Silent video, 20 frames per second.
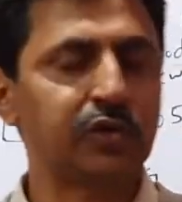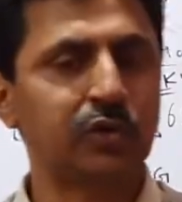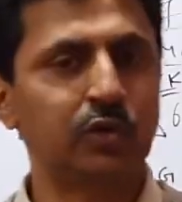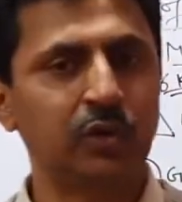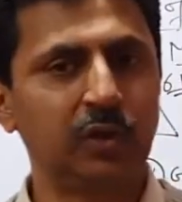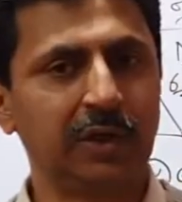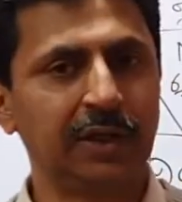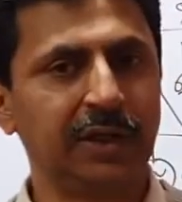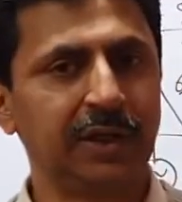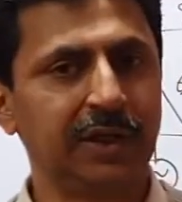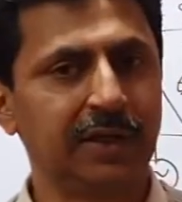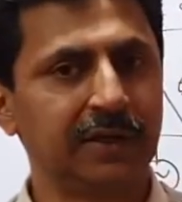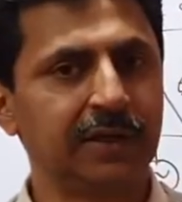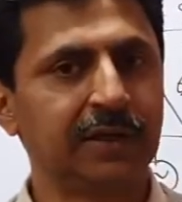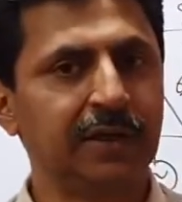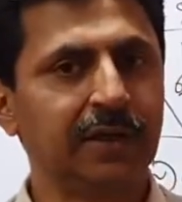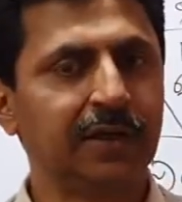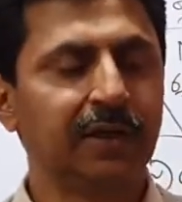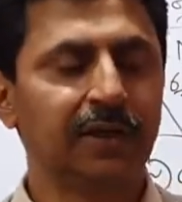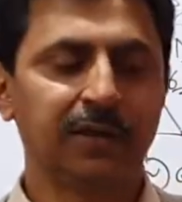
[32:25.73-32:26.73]
because it
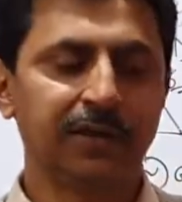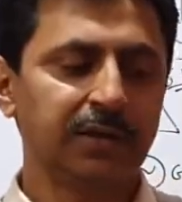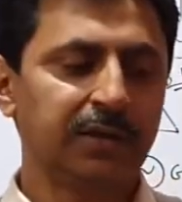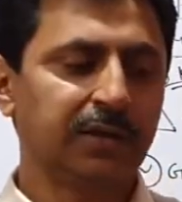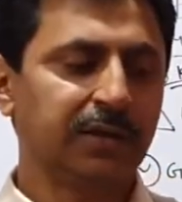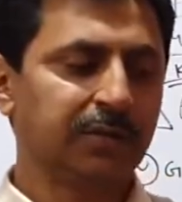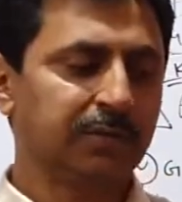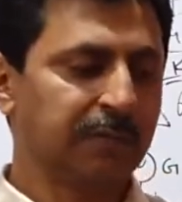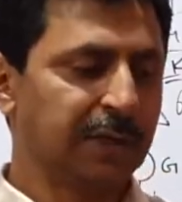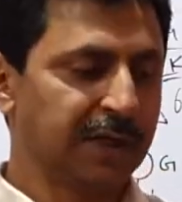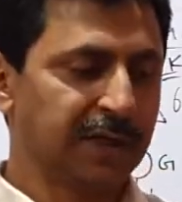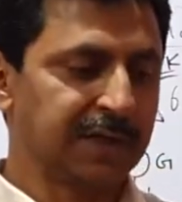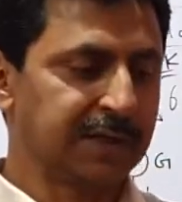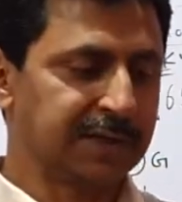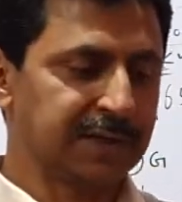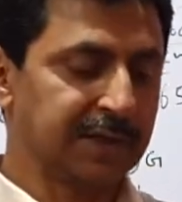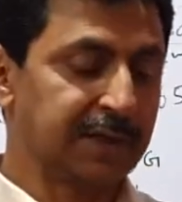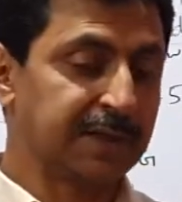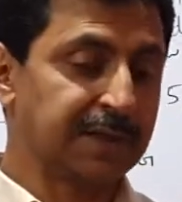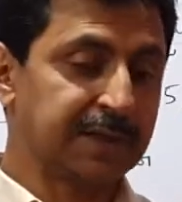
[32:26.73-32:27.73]
is the power
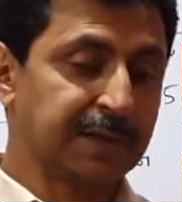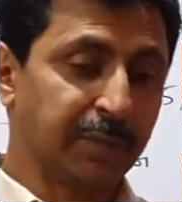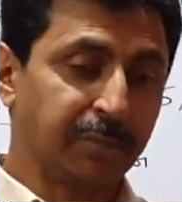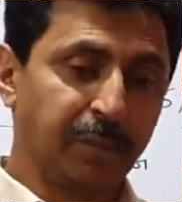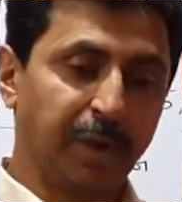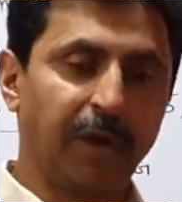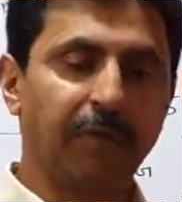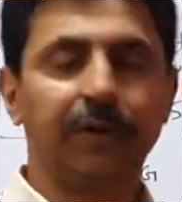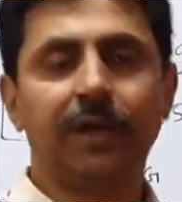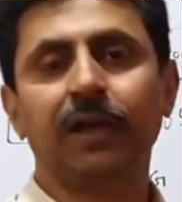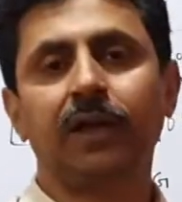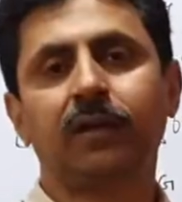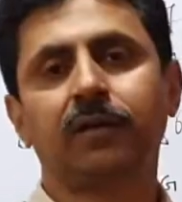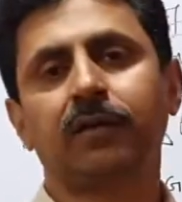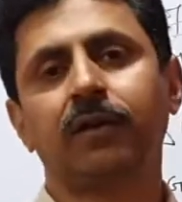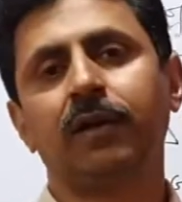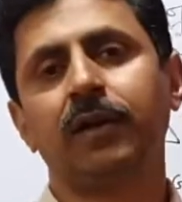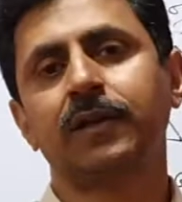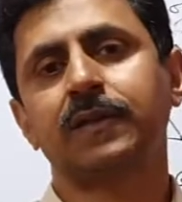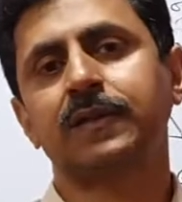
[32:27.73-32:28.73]
electronics system, power
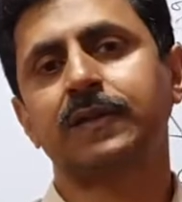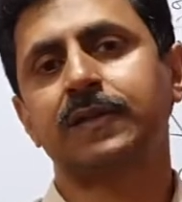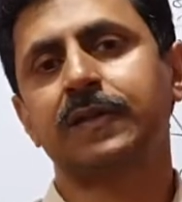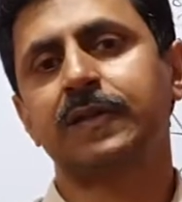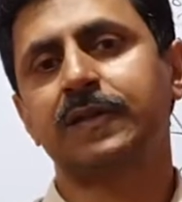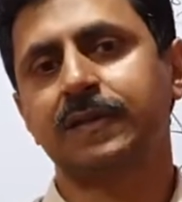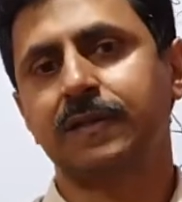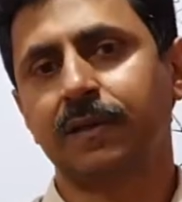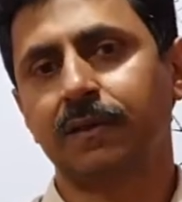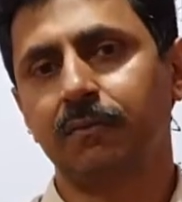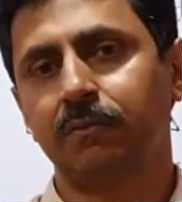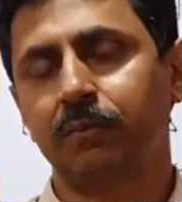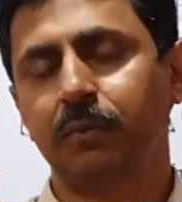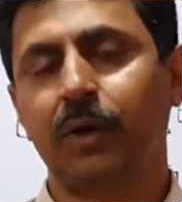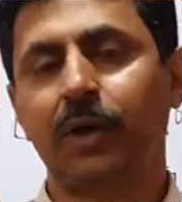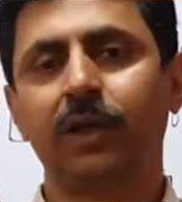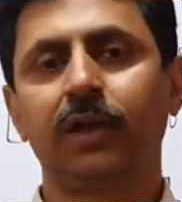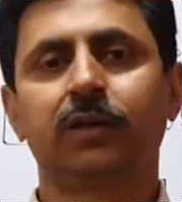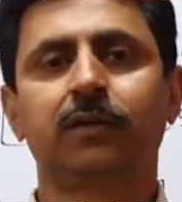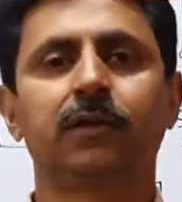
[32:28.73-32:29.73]
electronics
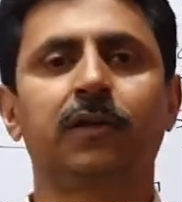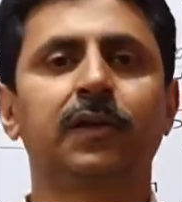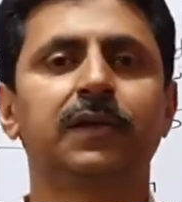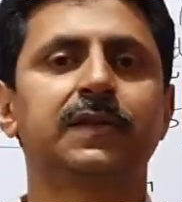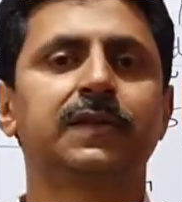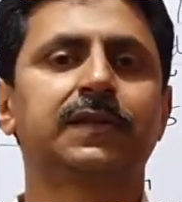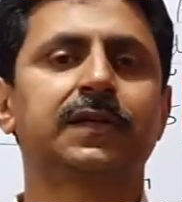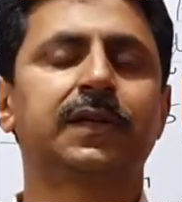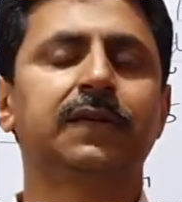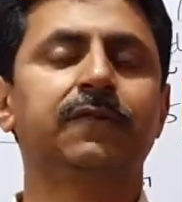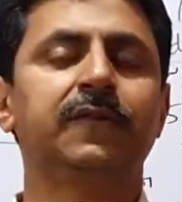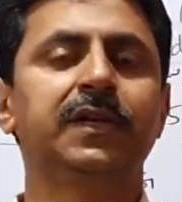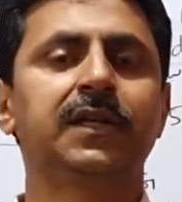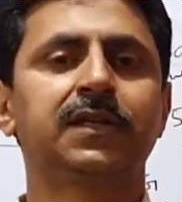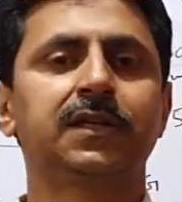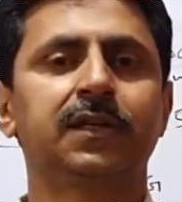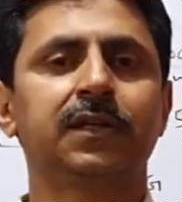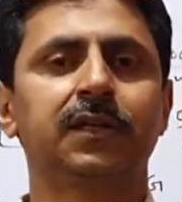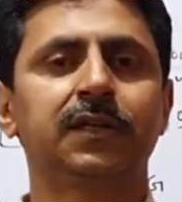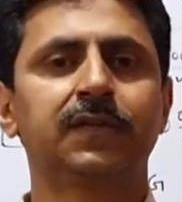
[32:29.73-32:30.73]
converters, which we will be
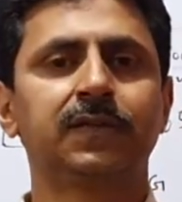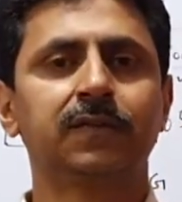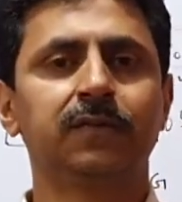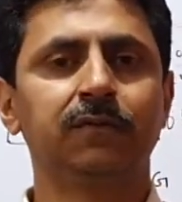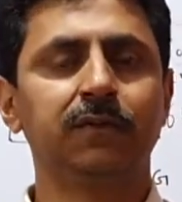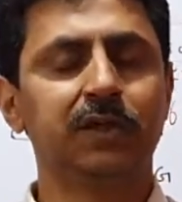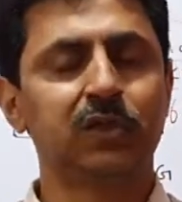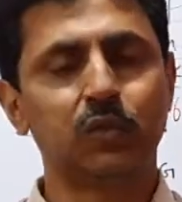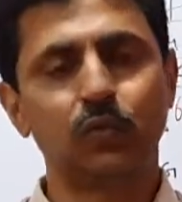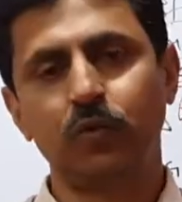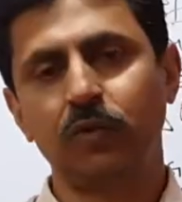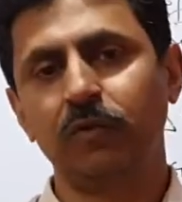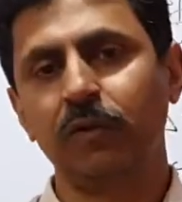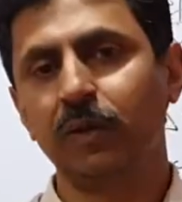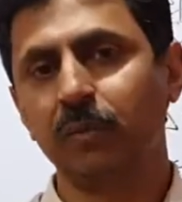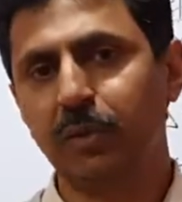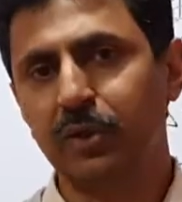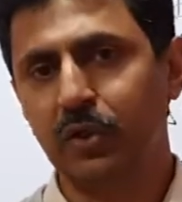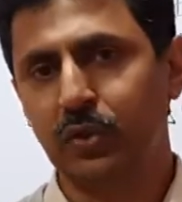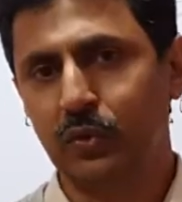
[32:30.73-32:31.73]
using, and
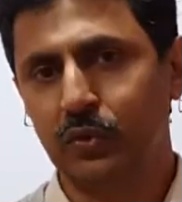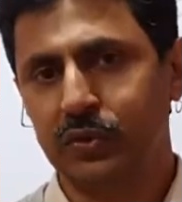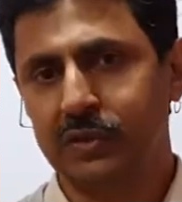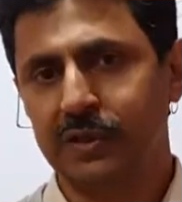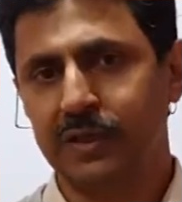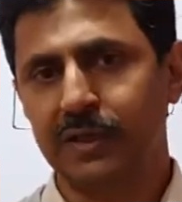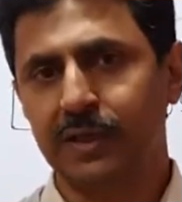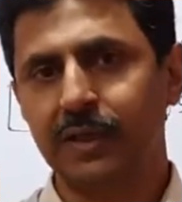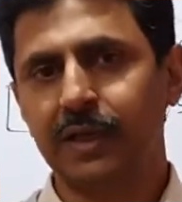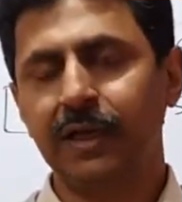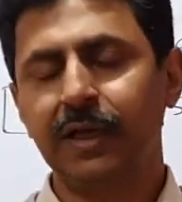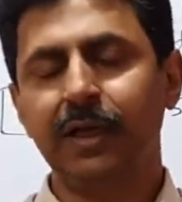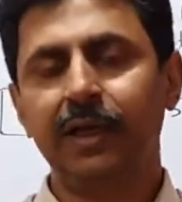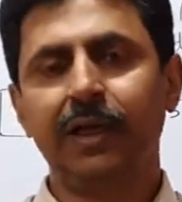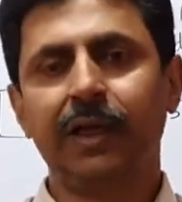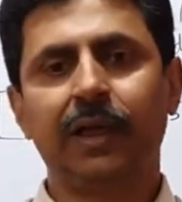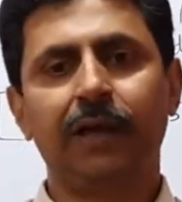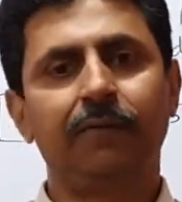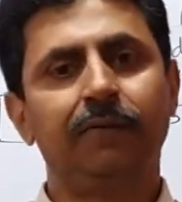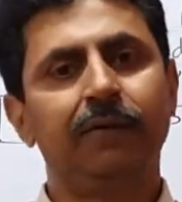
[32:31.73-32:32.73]
with the help of which we
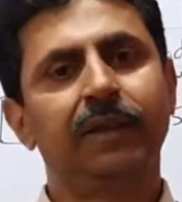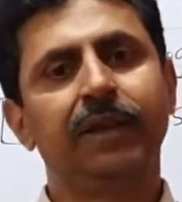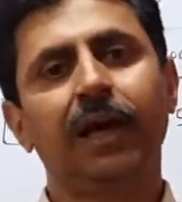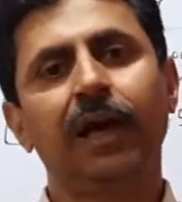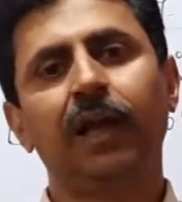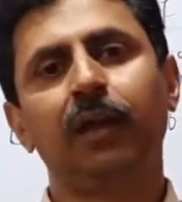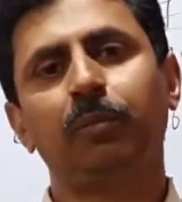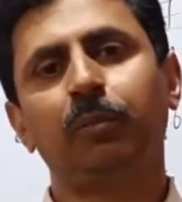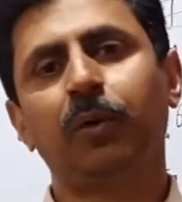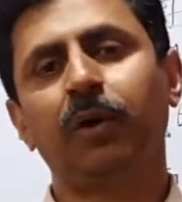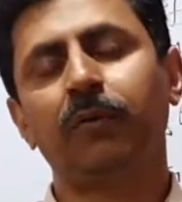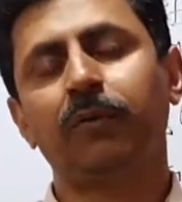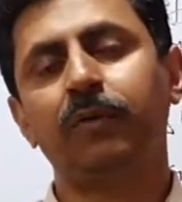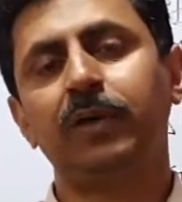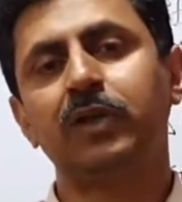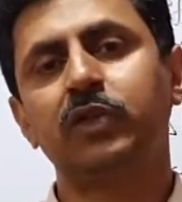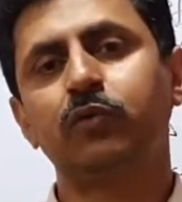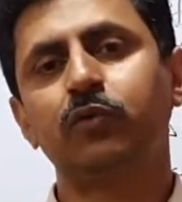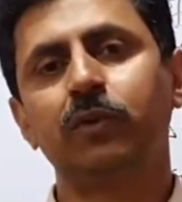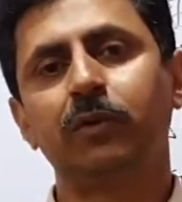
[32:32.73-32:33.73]
will be saving
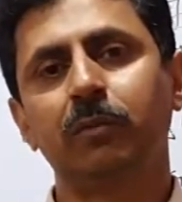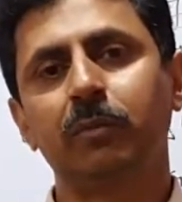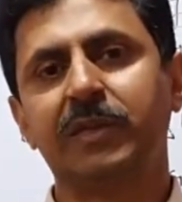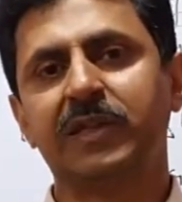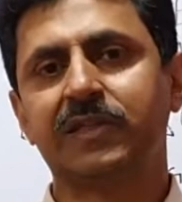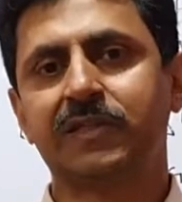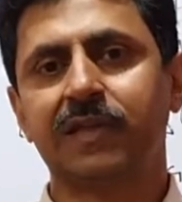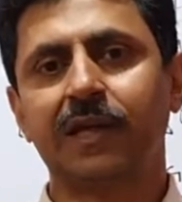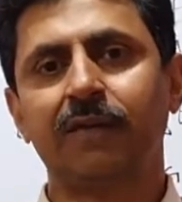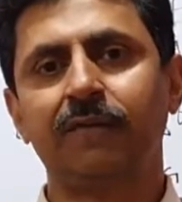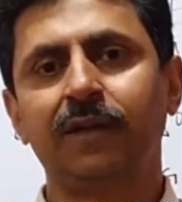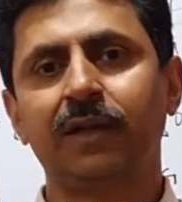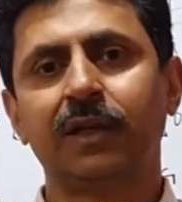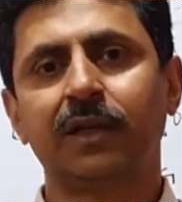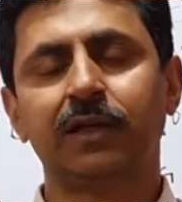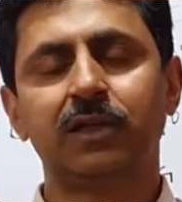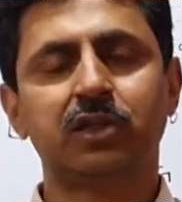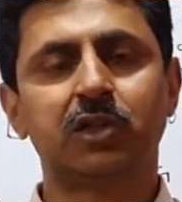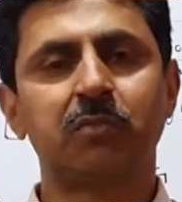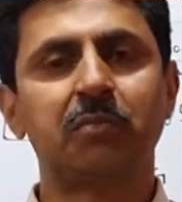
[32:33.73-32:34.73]
tremendous amount of
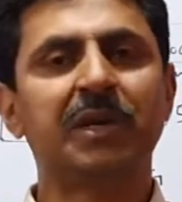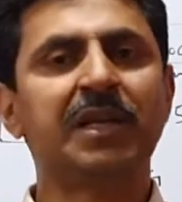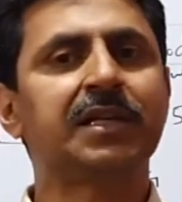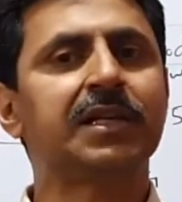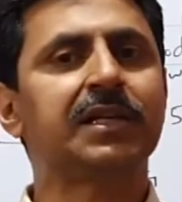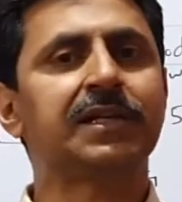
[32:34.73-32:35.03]
energy.